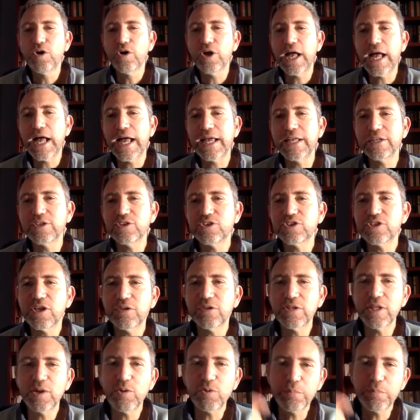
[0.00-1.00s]
And so
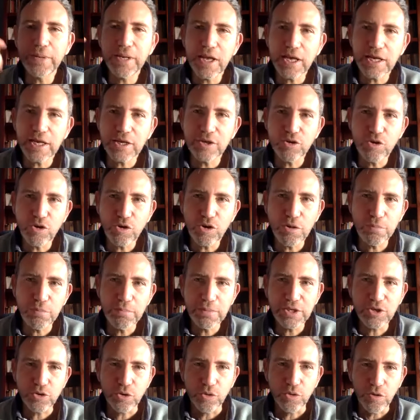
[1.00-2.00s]
there would be like a knock on the
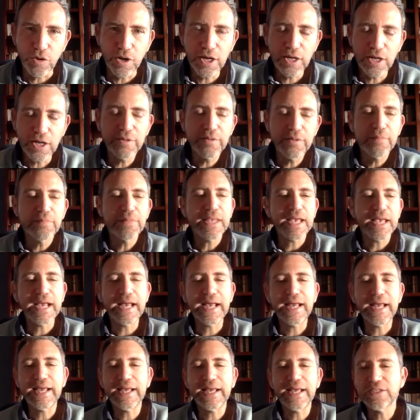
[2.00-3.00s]
door,
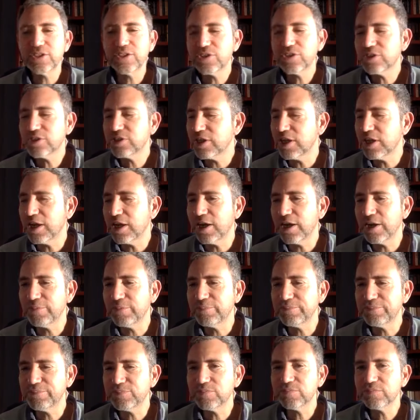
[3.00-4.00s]
and
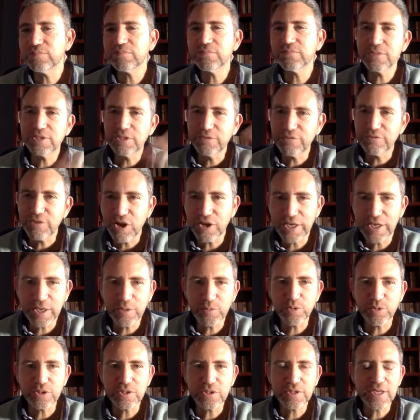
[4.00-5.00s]
Devaki
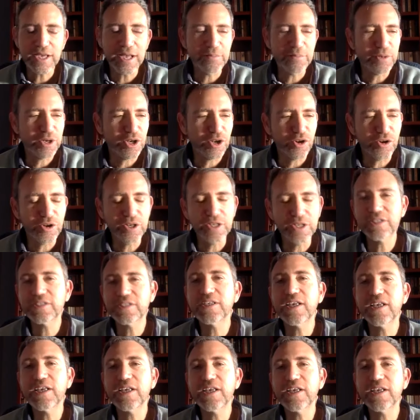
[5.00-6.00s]
would come along and
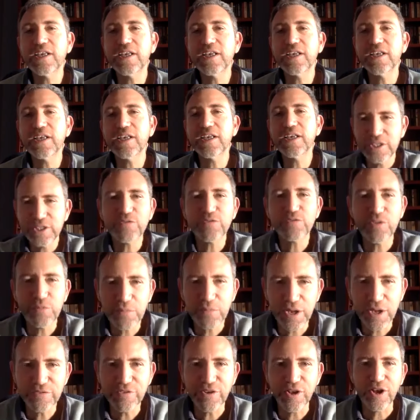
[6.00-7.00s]
say, oh, this is from
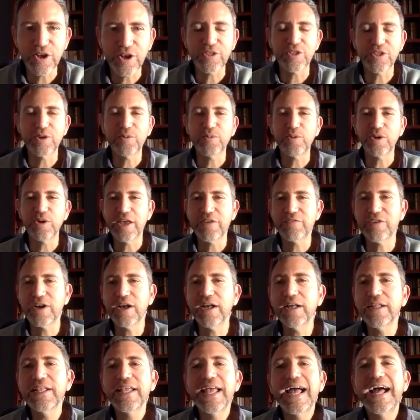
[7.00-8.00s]
my father, or whatever.
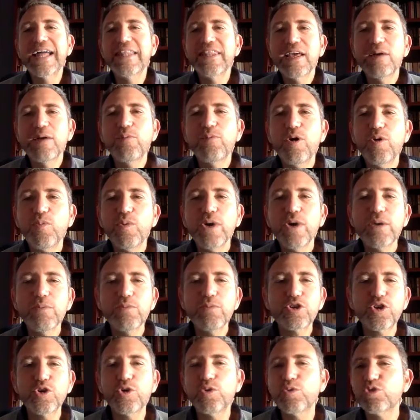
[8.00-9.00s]
And they're what we
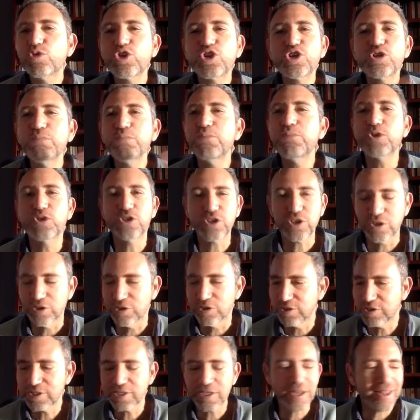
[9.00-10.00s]
would call
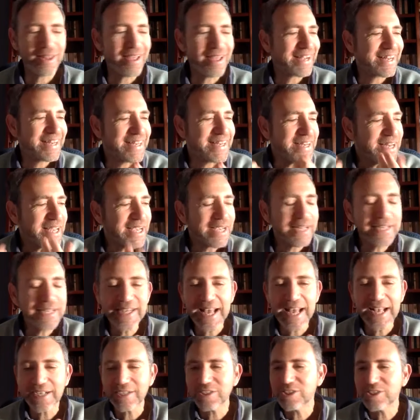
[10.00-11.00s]
schmutzkers, like
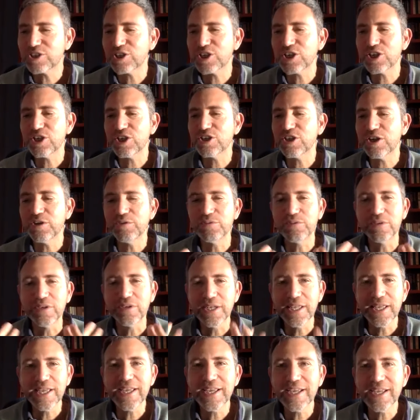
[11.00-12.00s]
knickknacks that you don't
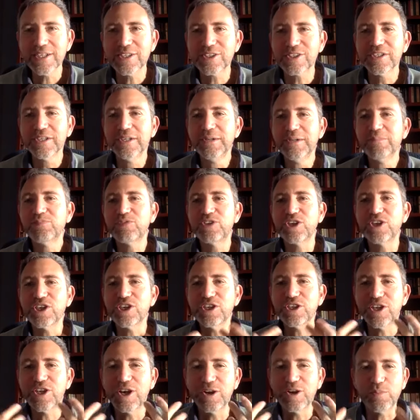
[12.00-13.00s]
need, that
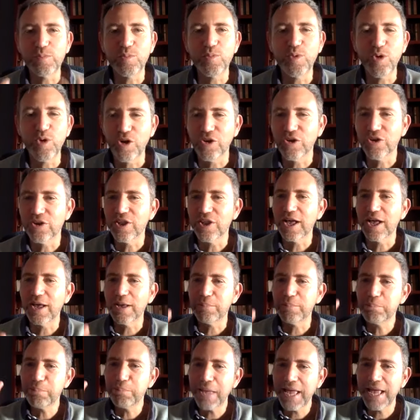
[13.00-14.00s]
you don't want. A
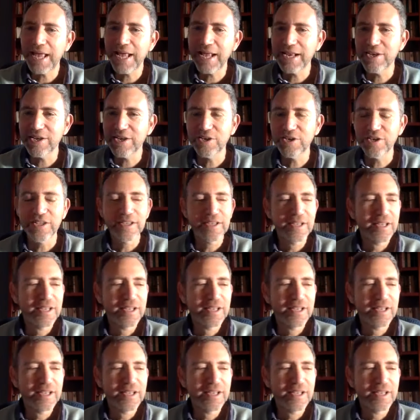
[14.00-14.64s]
pen,